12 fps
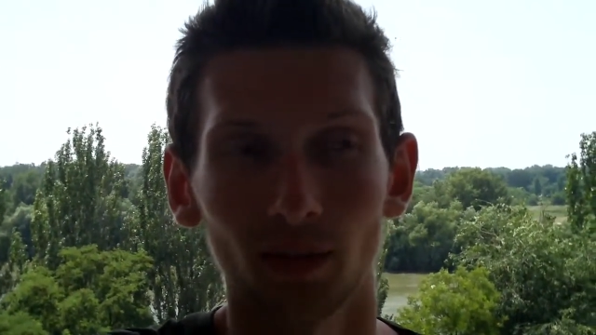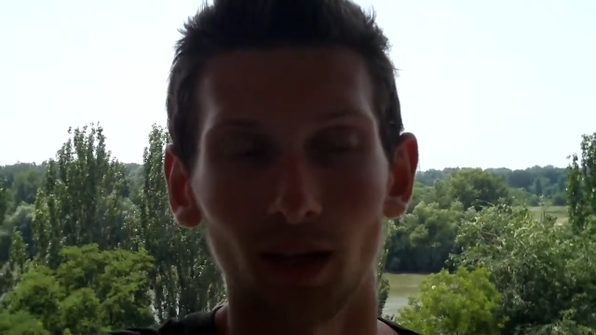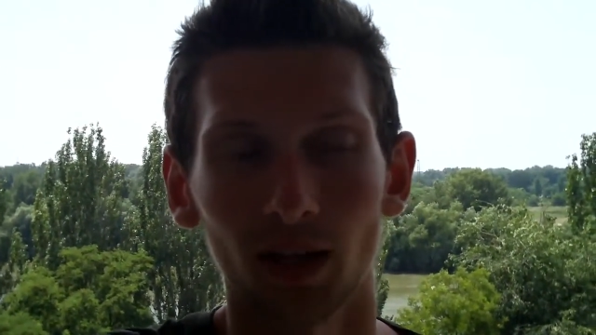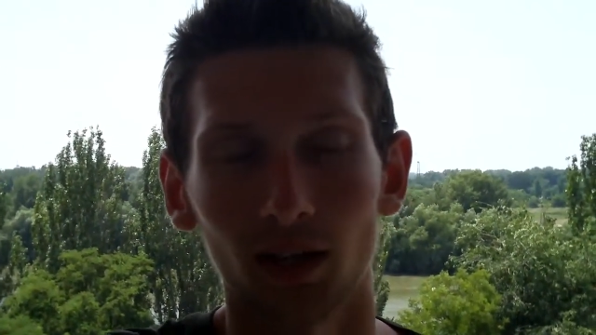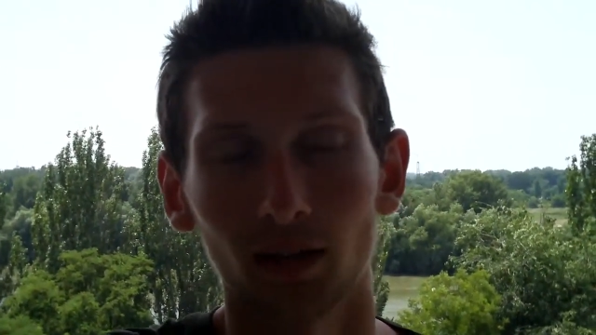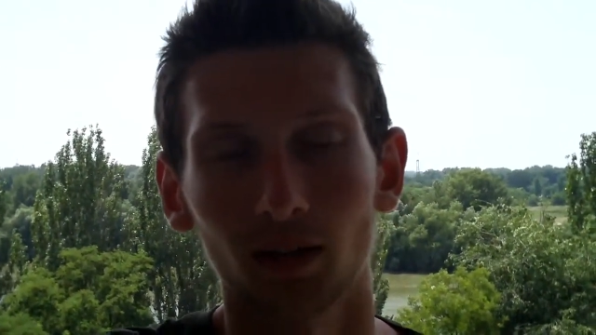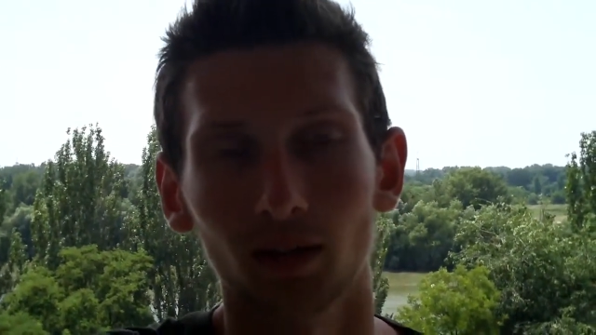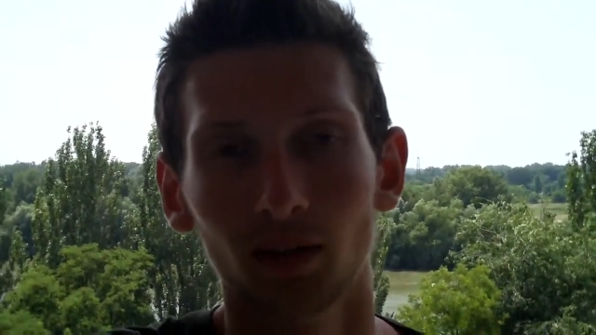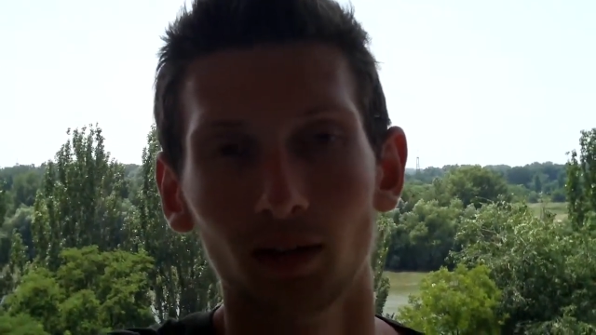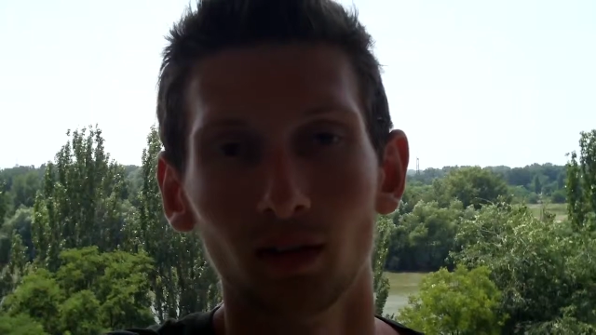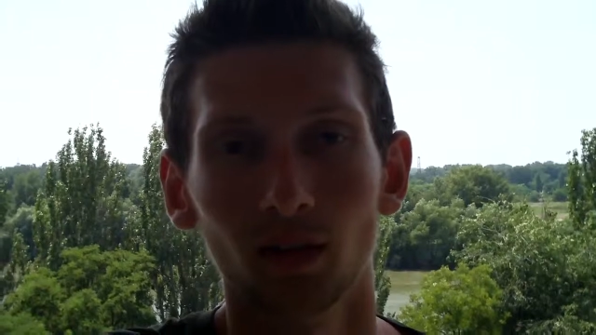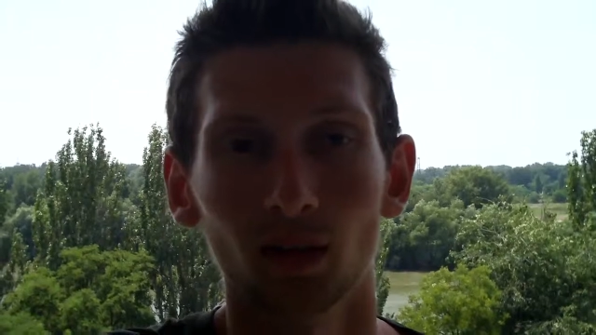then
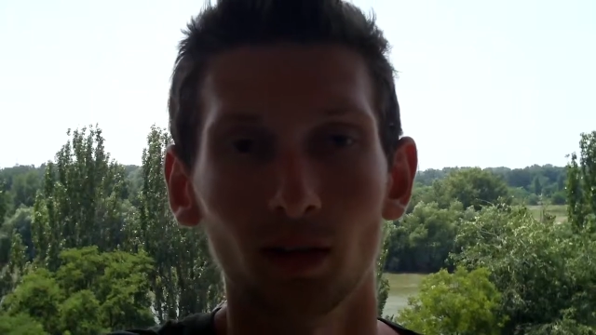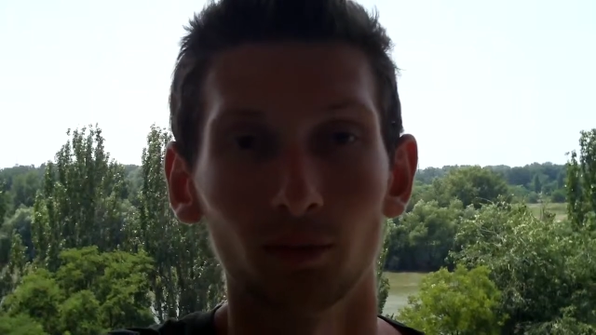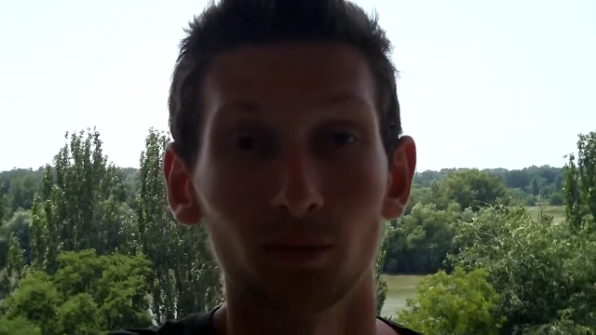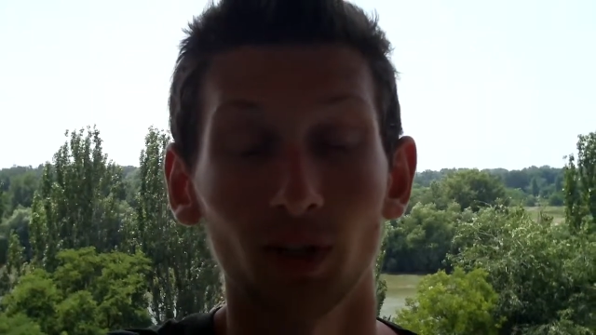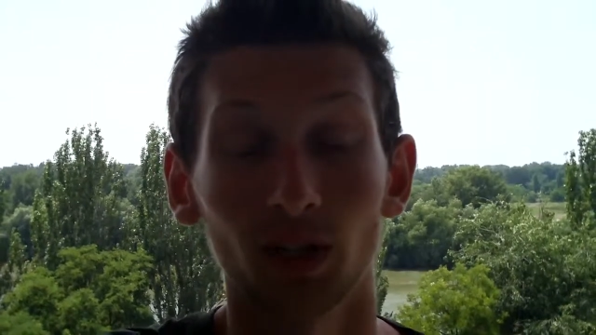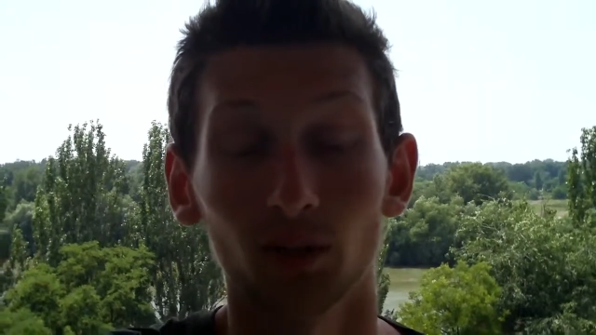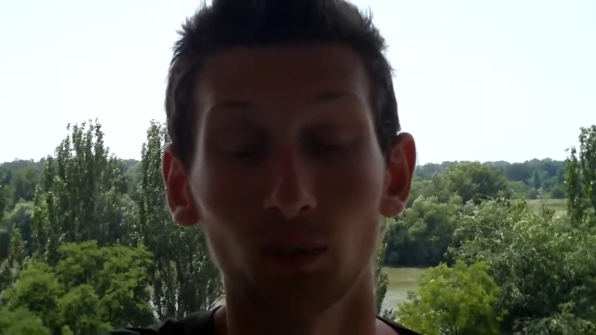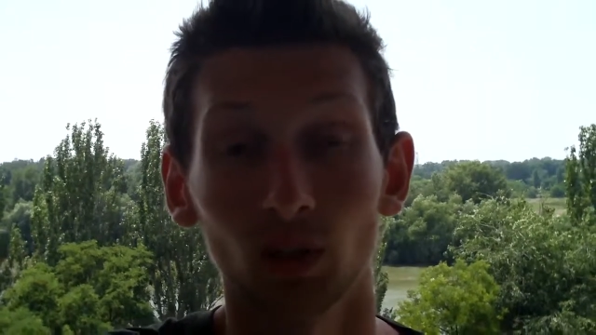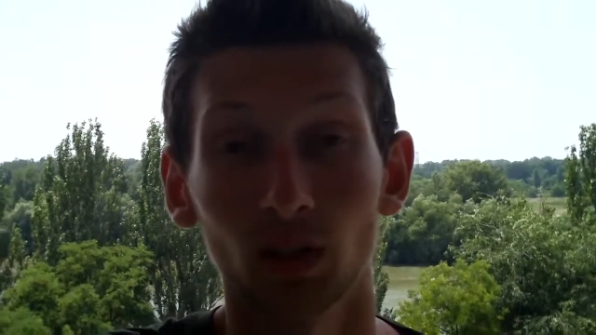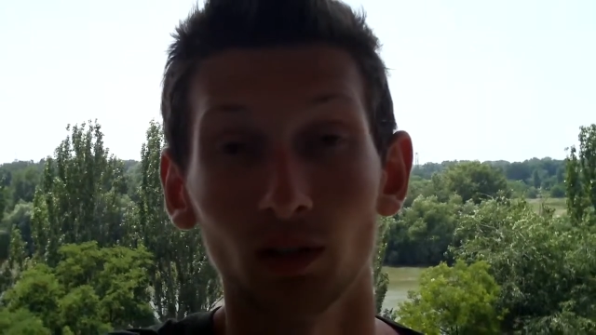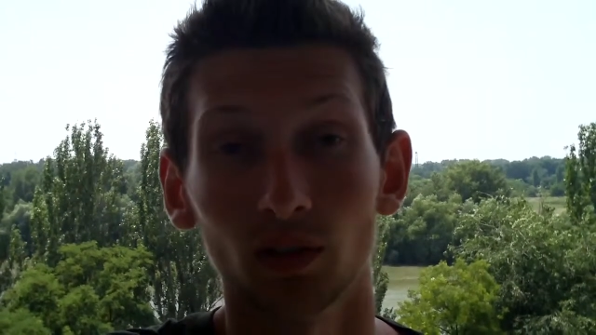I ran some really